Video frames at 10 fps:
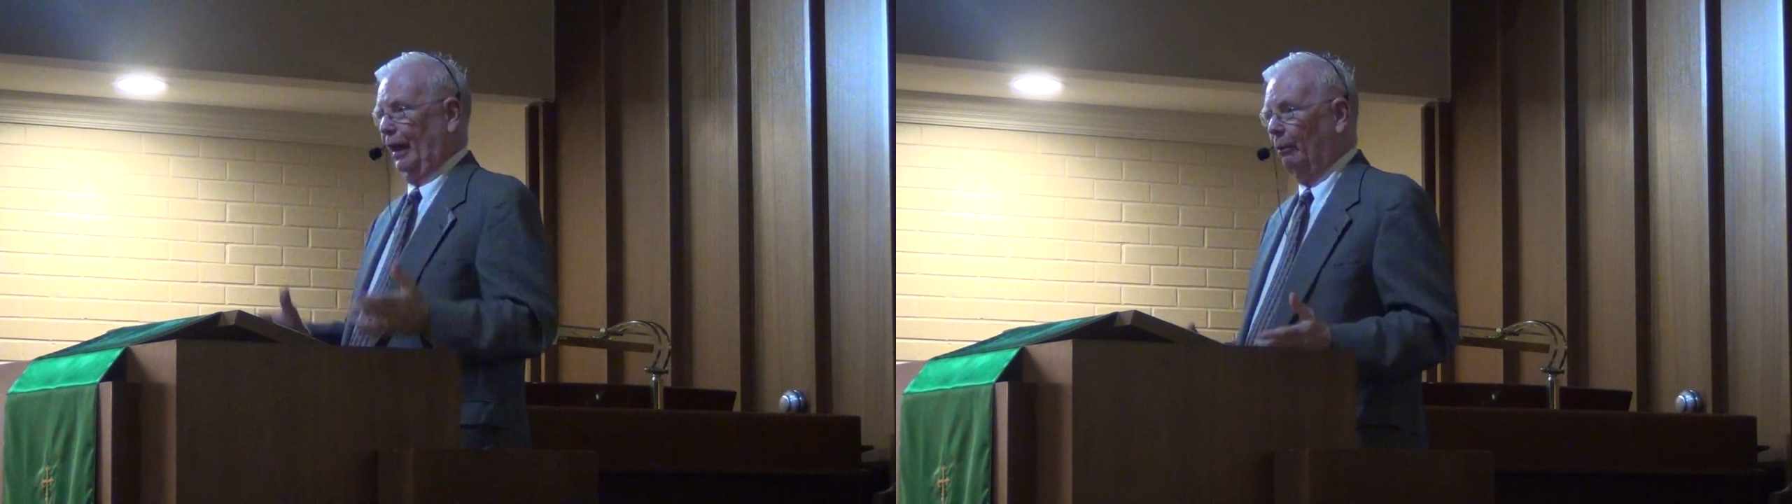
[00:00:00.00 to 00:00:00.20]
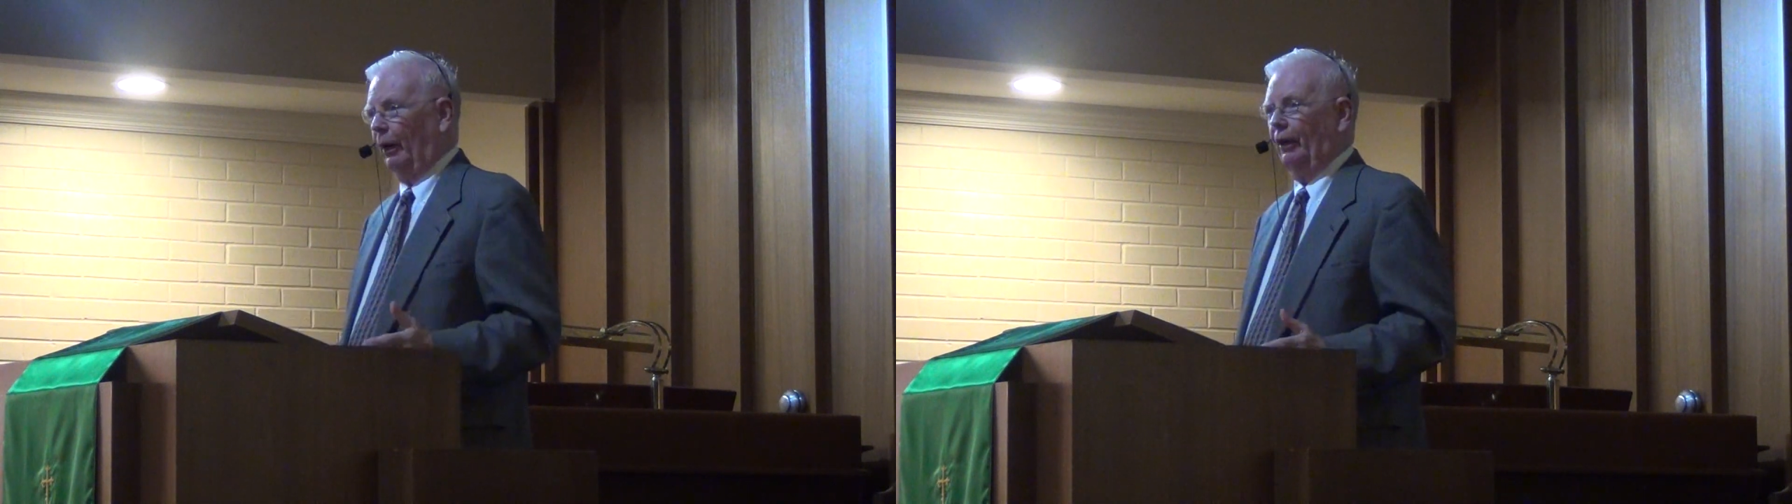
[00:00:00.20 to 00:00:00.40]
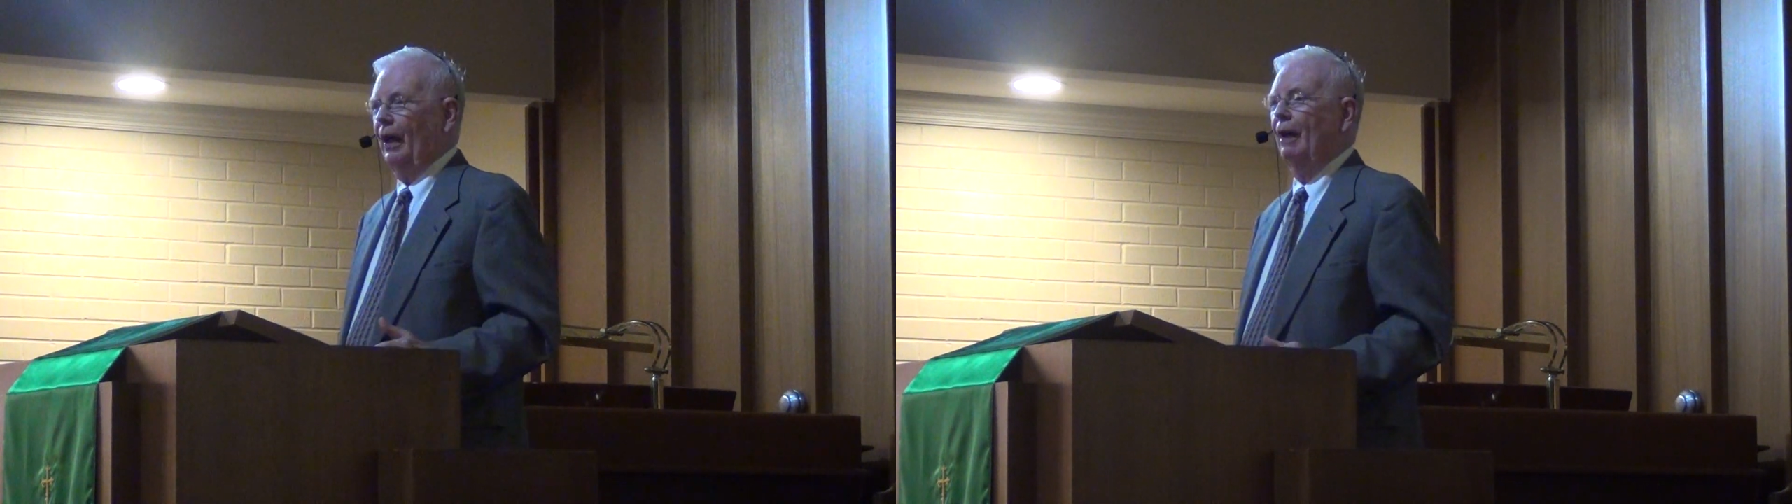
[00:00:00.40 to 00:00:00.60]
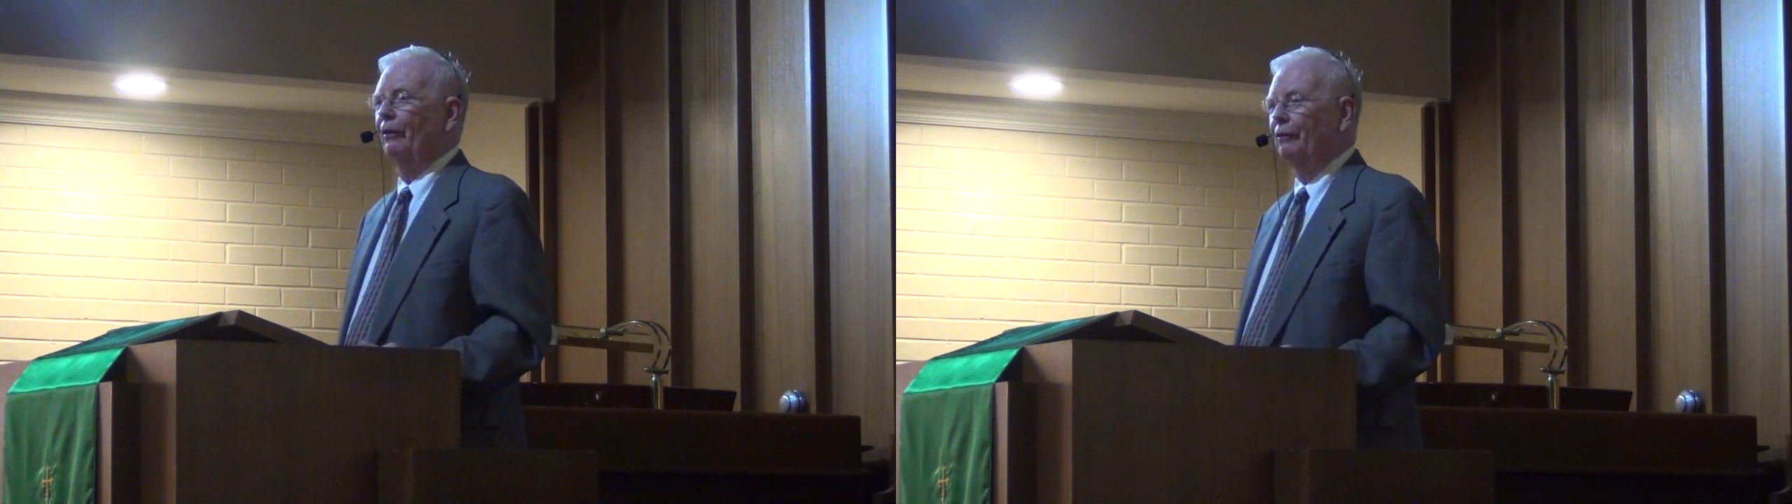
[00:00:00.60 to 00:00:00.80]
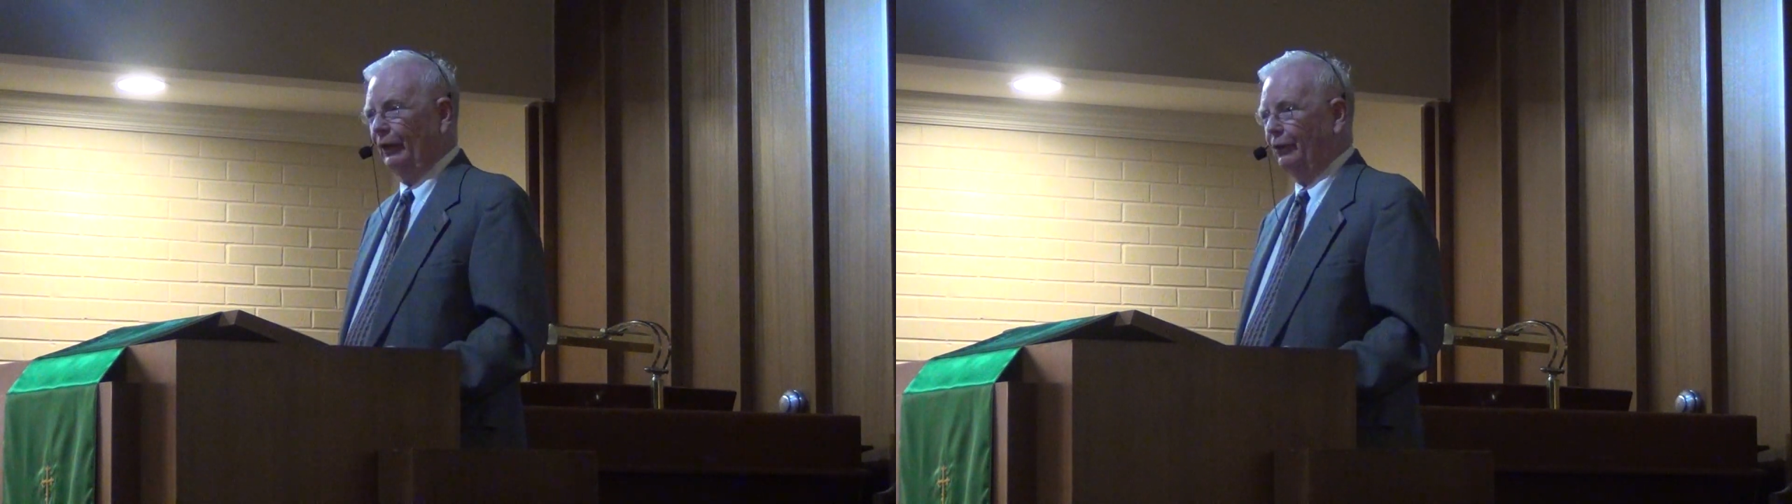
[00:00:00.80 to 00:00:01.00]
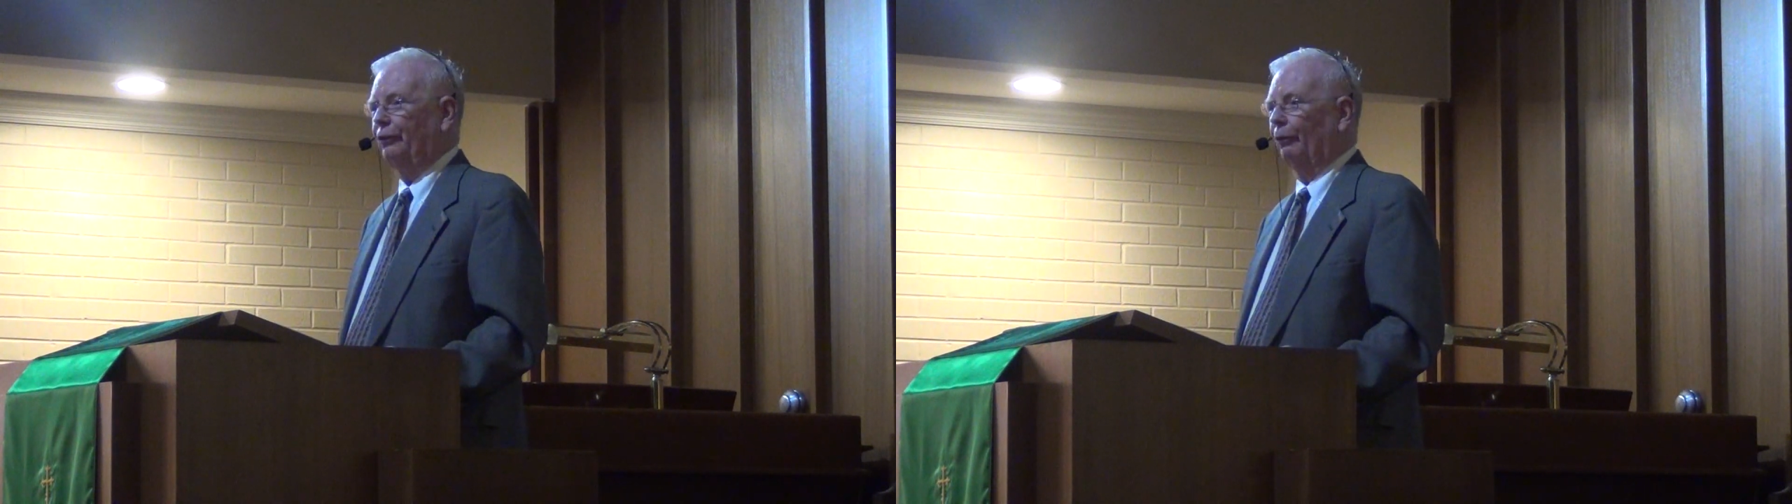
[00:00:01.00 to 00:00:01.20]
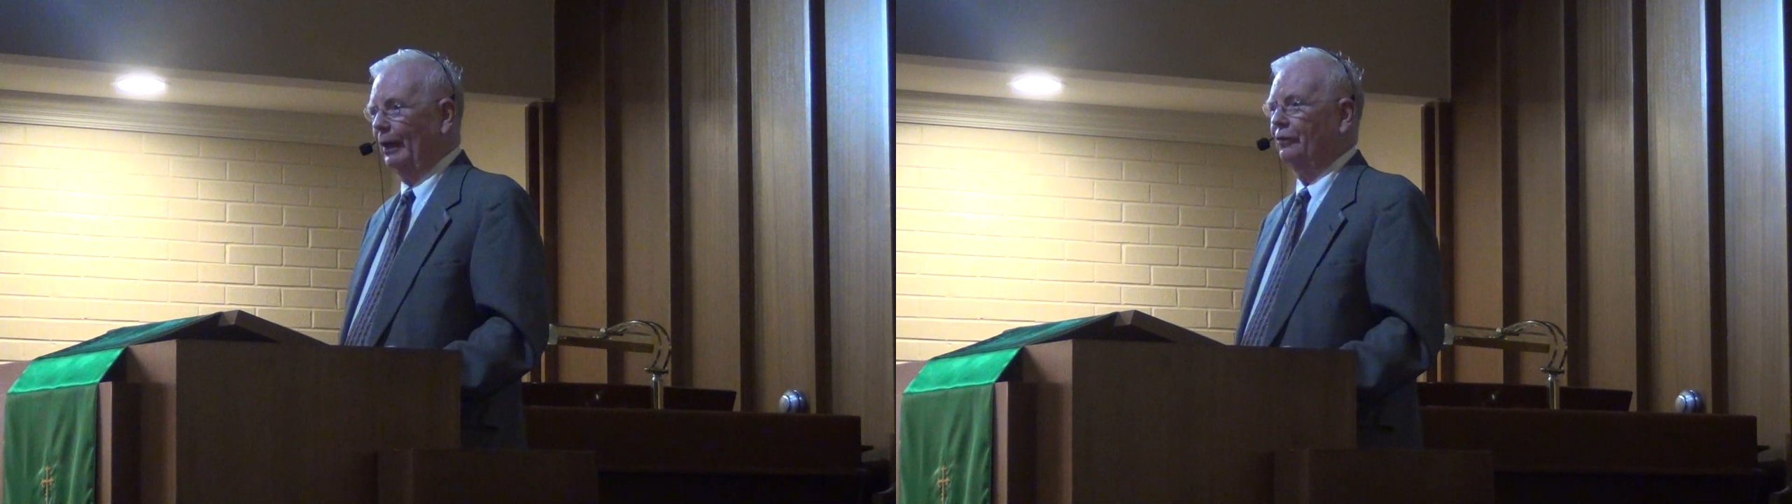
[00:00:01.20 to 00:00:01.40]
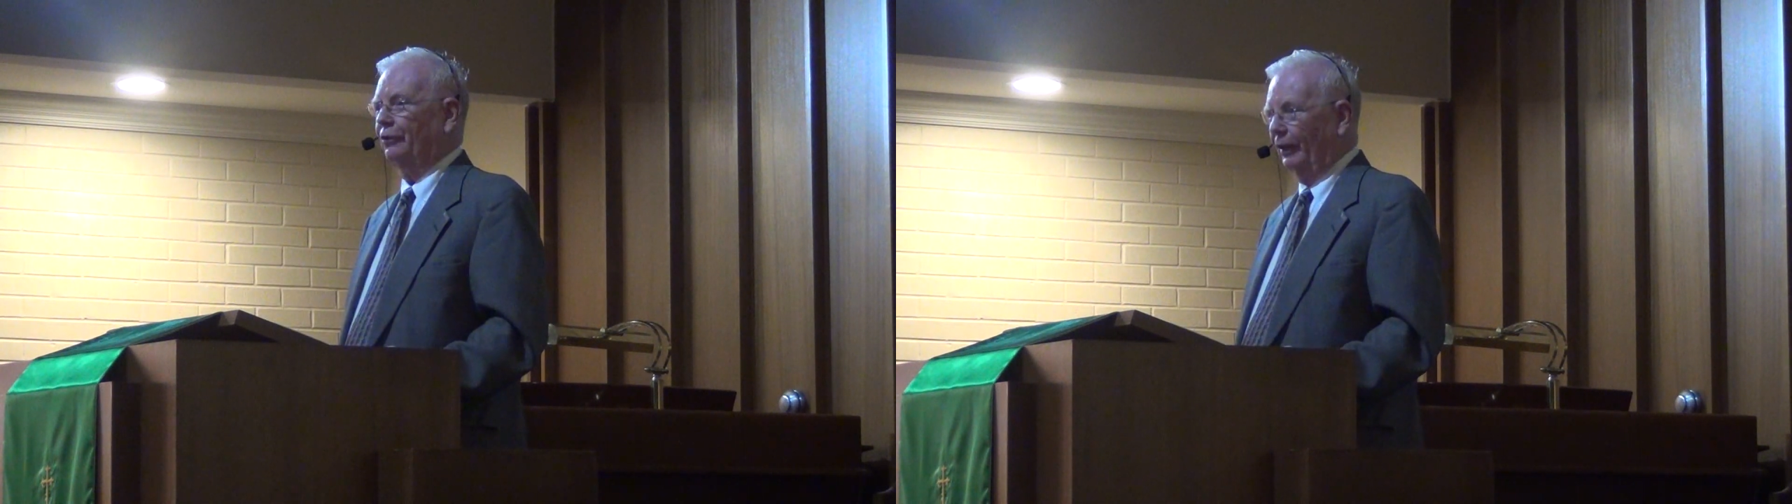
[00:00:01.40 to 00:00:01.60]
Now, we're going to have a feast
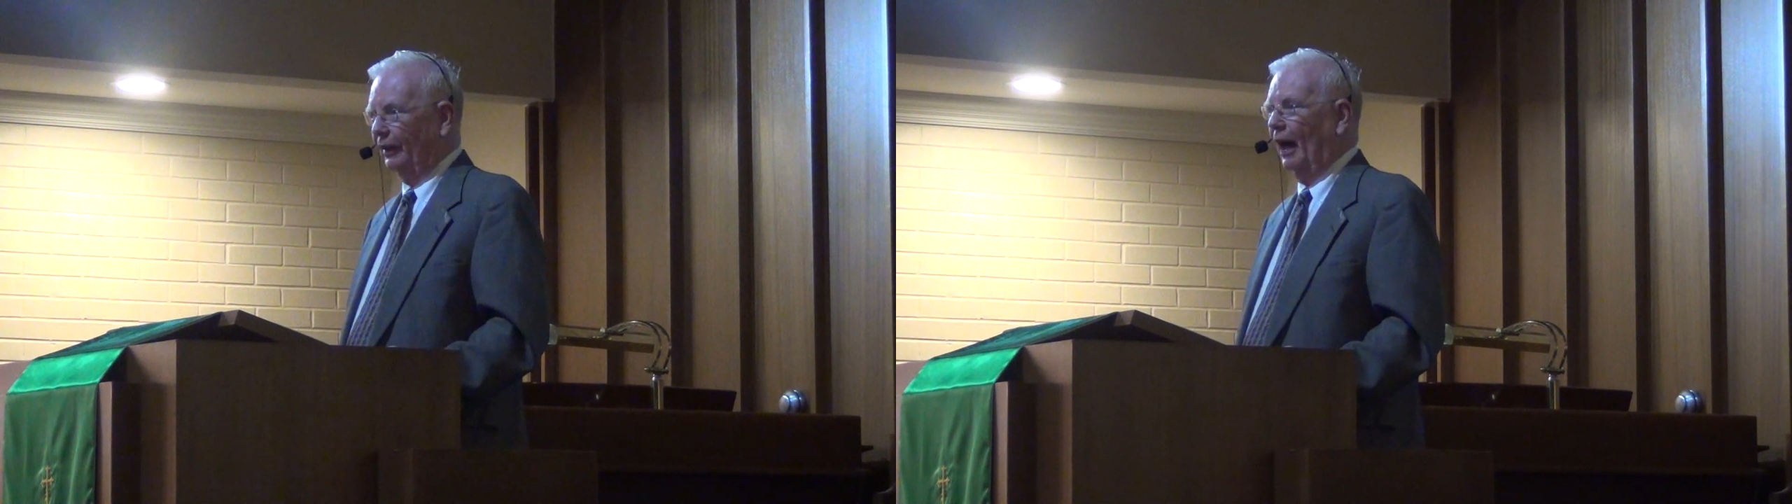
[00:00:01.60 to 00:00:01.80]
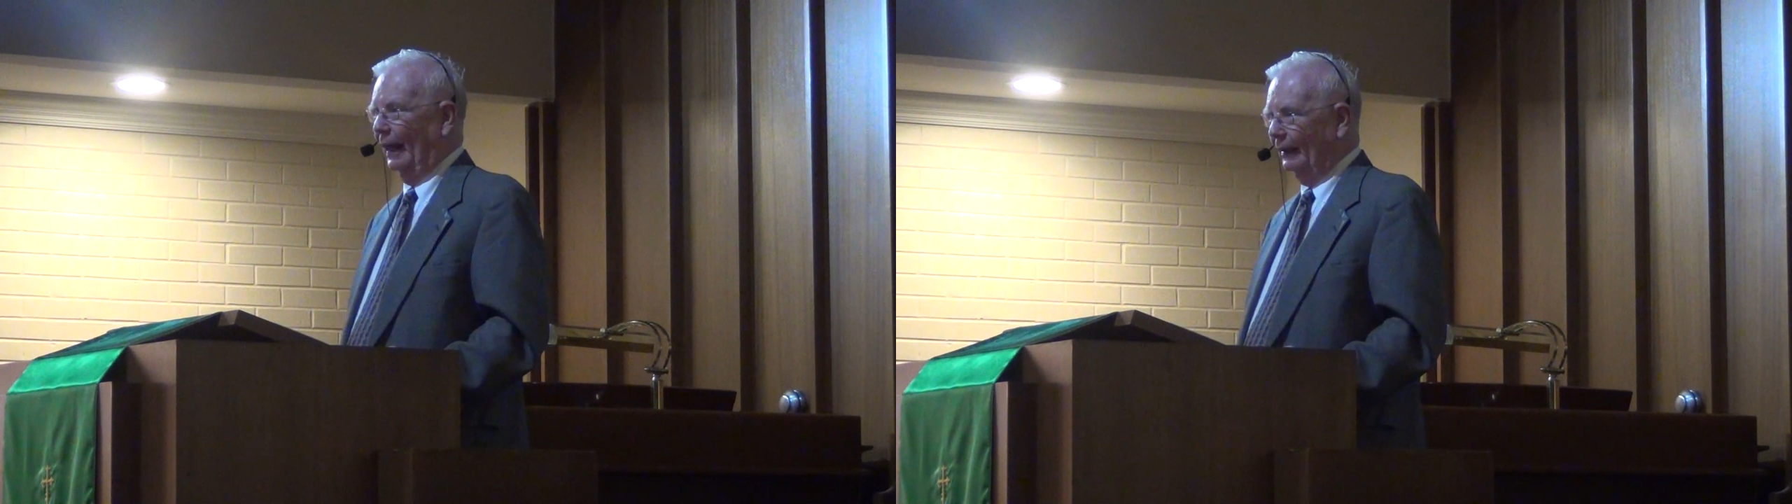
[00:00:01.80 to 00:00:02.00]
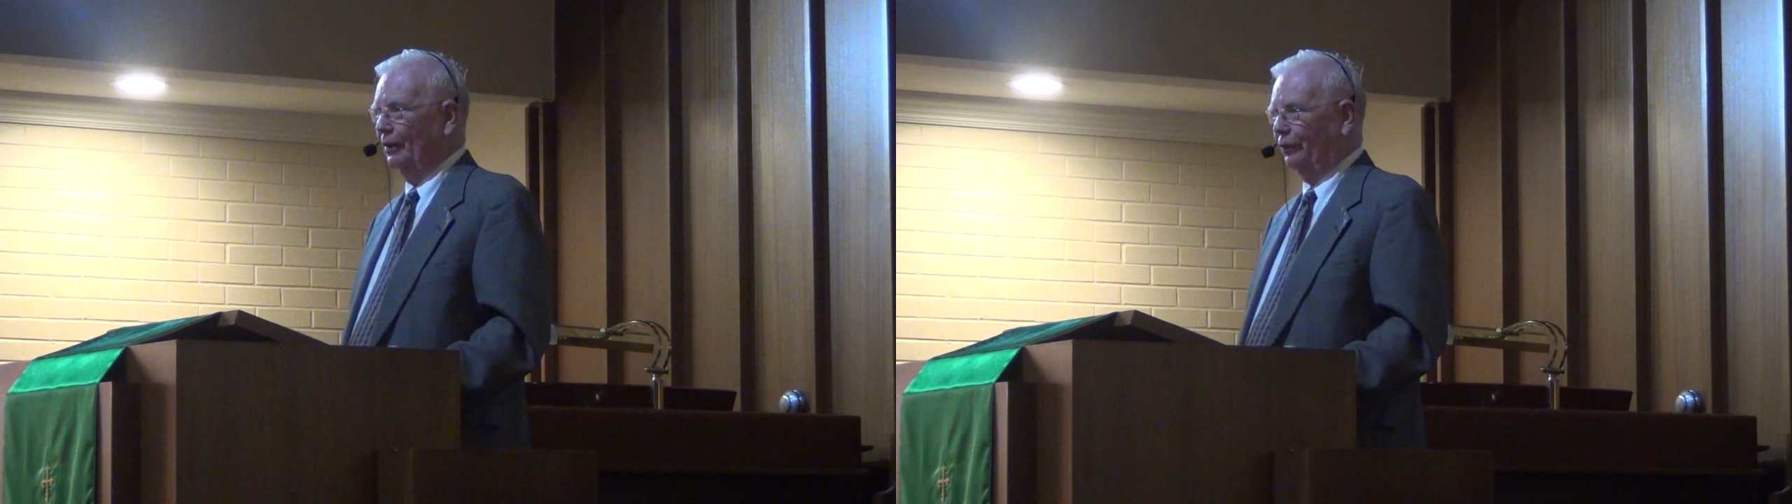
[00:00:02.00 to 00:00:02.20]
Wednesday night.